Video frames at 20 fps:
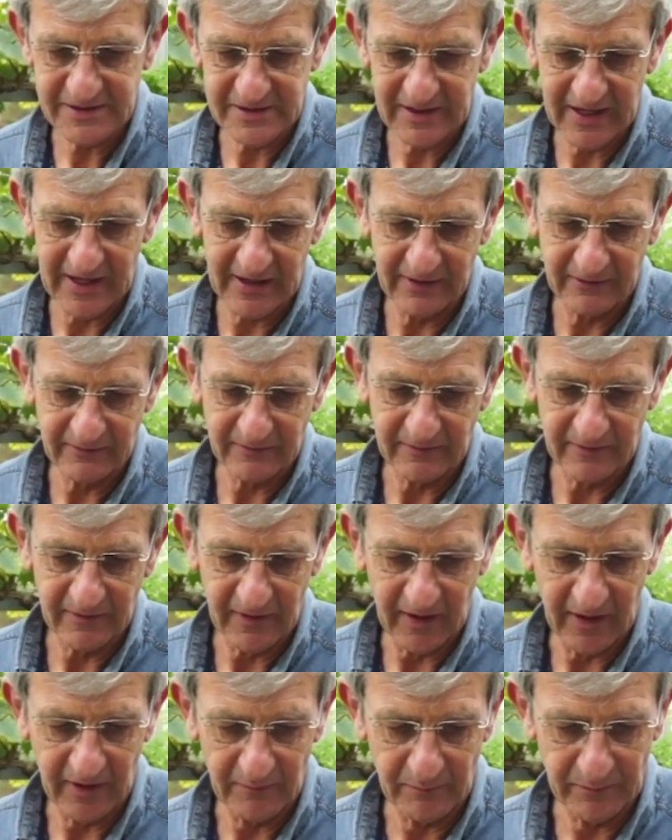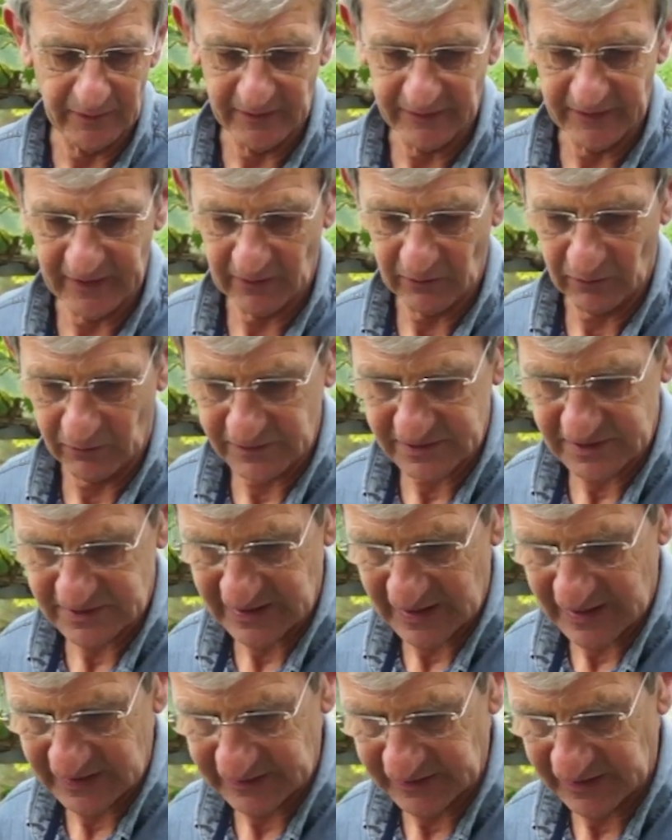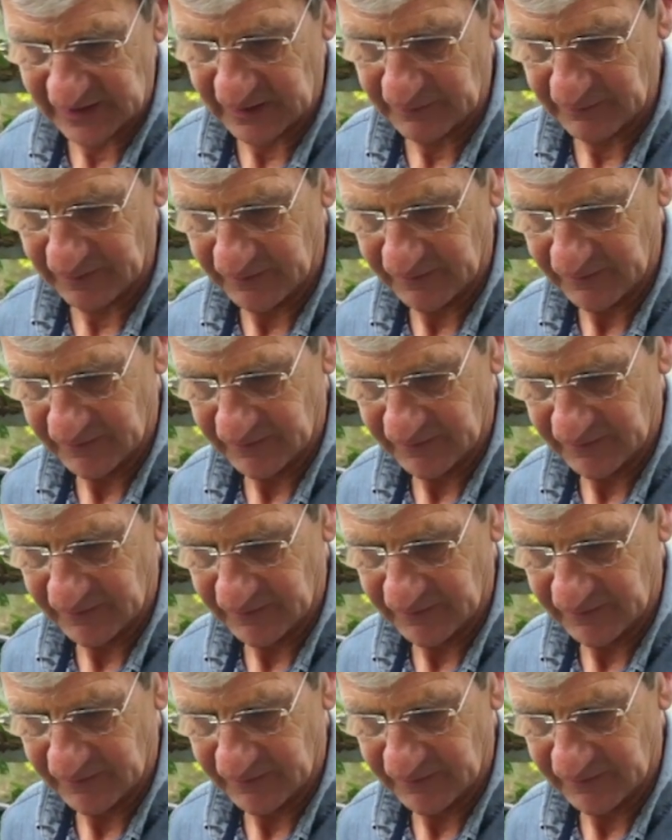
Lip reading: down, but they'll all stand up.